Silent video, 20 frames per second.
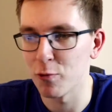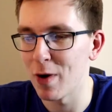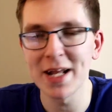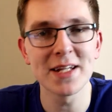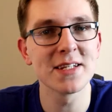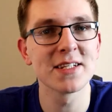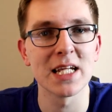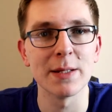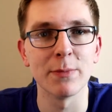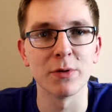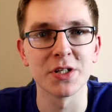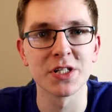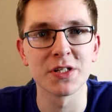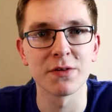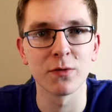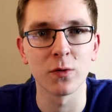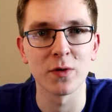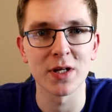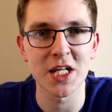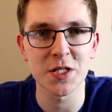the red sabers,
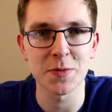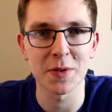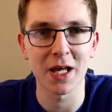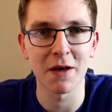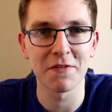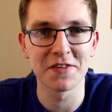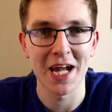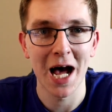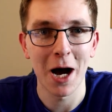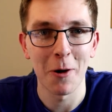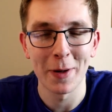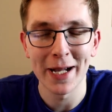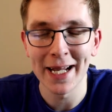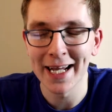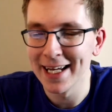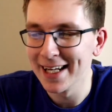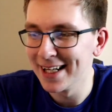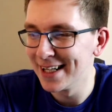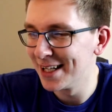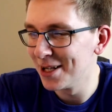of course. That's what gives that
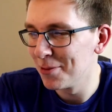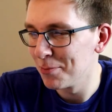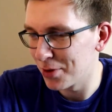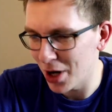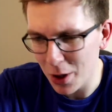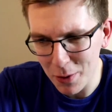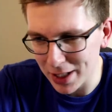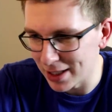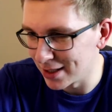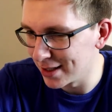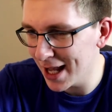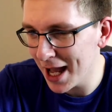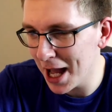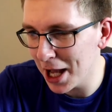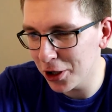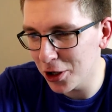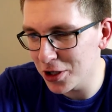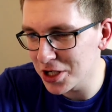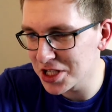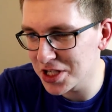away. Brilliant, yeah,
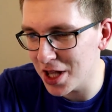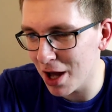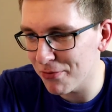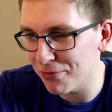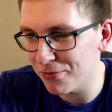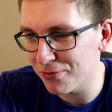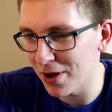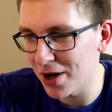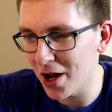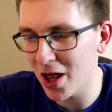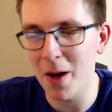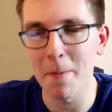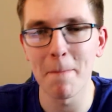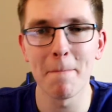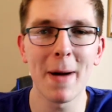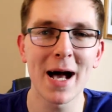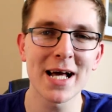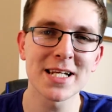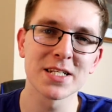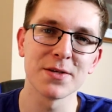good stuff. Another
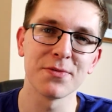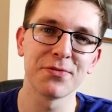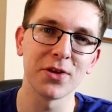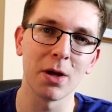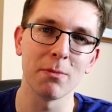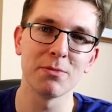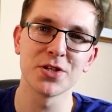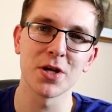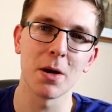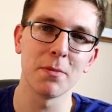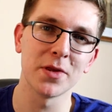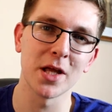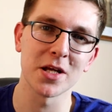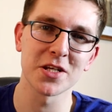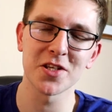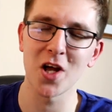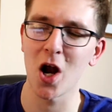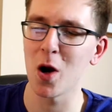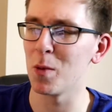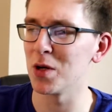massive thumbs up to a
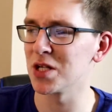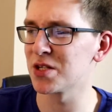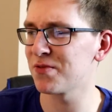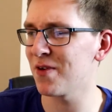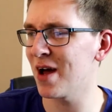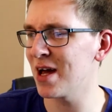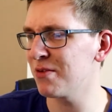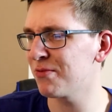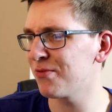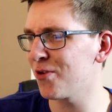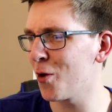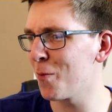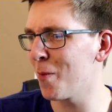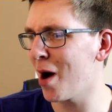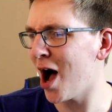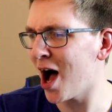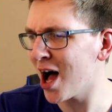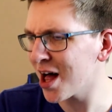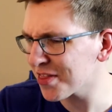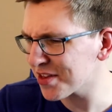Star Wars fan film.
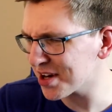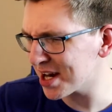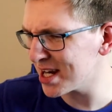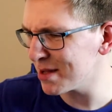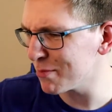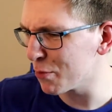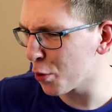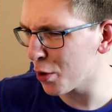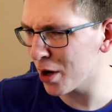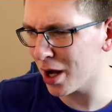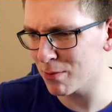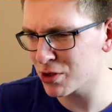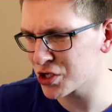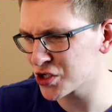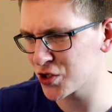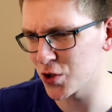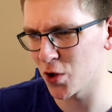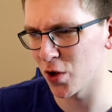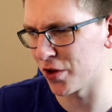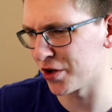Are there any more? I'm
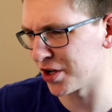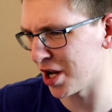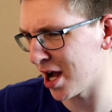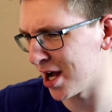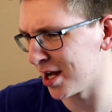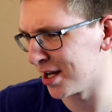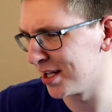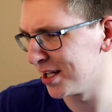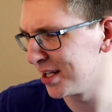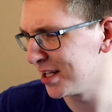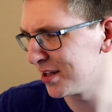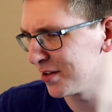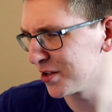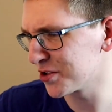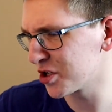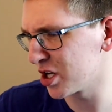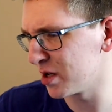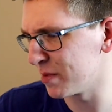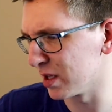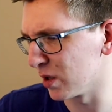sure there are.
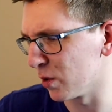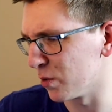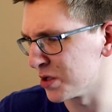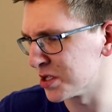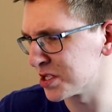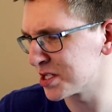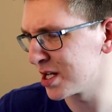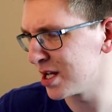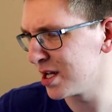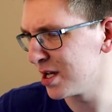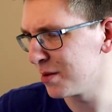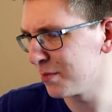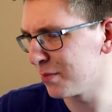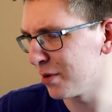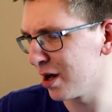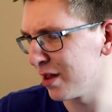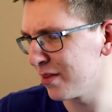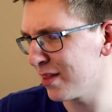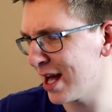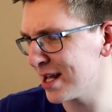There's going to be loads.
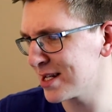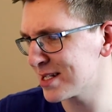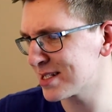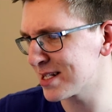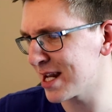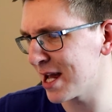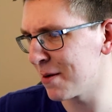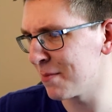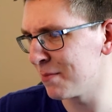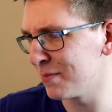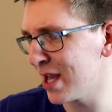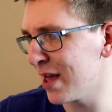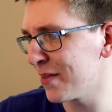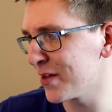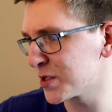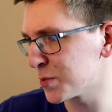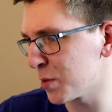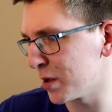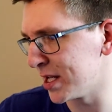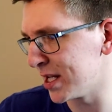But that's,
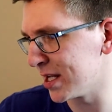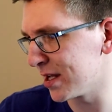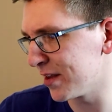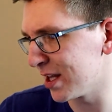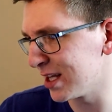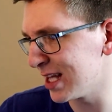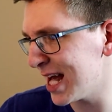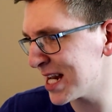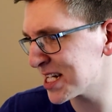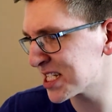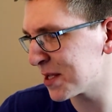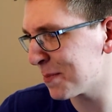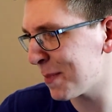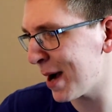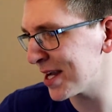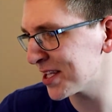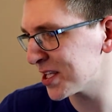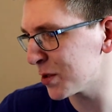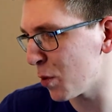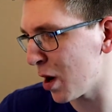this one here, The Last
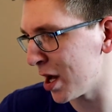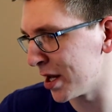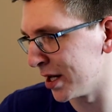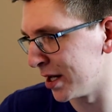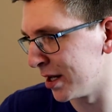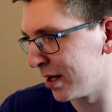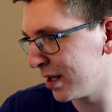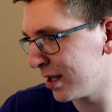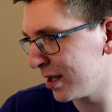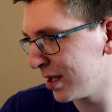Padawan.